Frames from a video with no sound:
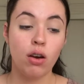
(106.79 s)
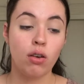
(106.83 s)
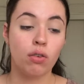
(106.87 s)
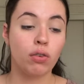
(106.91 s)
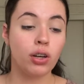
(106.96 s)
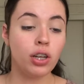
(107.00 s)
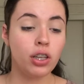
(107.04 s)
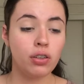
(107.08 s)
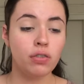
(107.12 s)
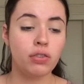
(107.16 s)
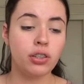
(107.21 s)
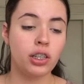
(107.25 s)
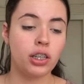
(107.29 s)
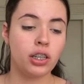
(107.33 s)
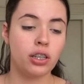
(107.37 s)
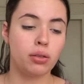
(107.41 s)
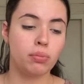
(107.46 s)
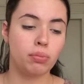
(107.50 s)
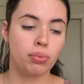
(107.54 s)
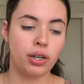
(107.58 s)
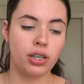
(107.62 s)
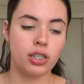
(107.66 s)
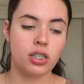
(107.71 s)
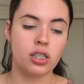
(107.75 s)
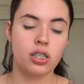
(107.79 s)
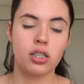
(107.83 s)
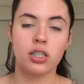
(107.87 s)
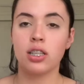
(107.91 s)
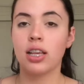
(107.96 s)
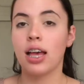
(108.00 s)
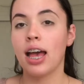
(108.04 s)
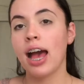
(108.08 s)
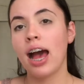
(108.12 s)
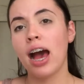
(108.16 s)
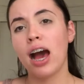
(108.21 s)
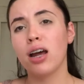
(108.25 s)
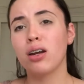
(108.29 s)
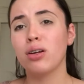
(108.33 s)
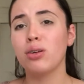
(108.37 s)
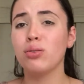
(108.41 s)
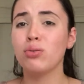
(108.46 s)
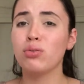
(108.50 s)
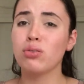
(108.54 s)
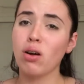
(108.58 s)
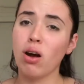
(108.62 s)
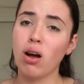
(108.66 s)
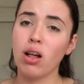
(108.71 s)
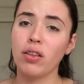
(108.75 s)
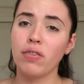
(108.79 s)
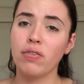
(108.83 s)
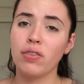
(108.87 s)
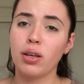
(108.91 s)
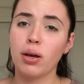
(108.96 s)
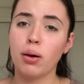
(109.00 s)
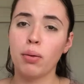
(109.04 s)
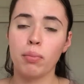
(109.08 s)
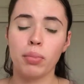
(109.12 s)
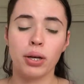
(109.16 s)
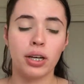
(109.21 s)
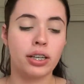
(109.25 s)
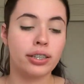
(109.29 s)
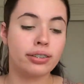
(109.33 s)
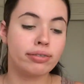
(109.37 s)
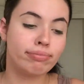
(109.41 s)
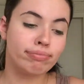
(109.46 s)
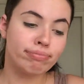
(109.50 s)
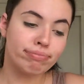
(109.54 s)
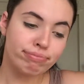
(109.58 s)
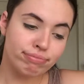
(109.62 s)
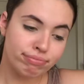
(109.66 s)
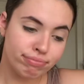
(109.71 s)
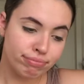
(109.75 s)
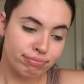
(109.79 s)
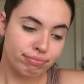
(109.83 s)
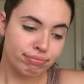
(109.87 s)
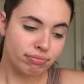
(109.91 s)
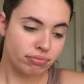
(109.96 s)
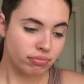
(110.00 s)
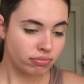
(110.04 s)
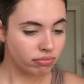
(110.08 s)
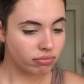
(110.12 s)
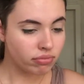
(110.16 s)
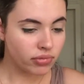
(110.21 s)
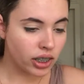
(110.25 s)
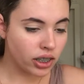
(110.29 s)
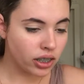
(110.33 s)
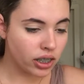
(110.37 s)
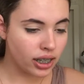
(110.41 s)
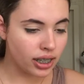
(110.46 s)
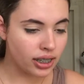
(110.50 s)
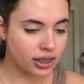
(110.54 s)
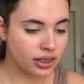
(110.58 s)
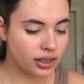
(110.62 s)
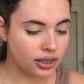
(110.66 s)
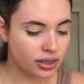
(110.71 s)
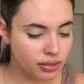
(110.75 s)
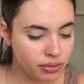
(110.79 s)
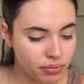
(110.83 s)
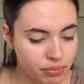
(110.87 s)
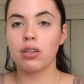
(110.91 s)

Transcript: Really good brushes. I don't use all of them, but they're nice.